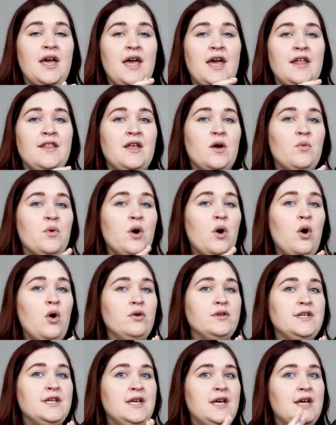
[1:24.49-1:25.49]
and that we're
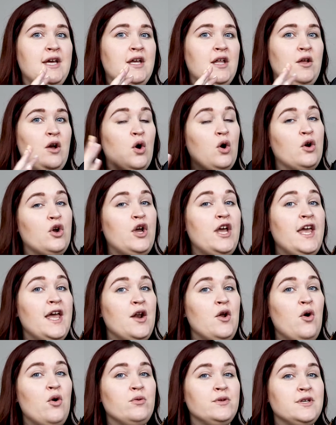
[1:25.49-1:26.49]
holding it or
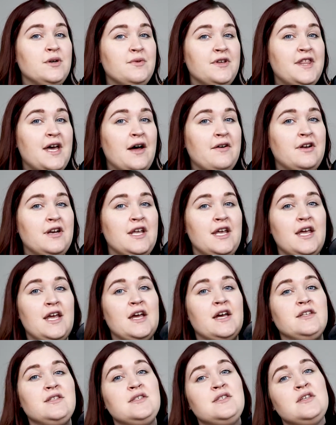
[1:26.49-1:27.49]
can hold it without any
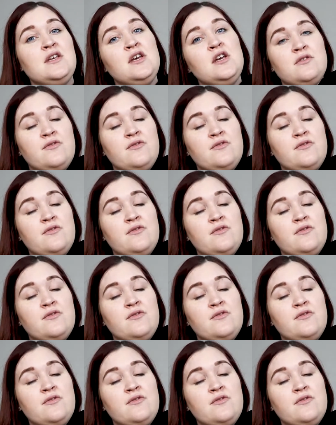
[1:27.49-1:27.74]
hands.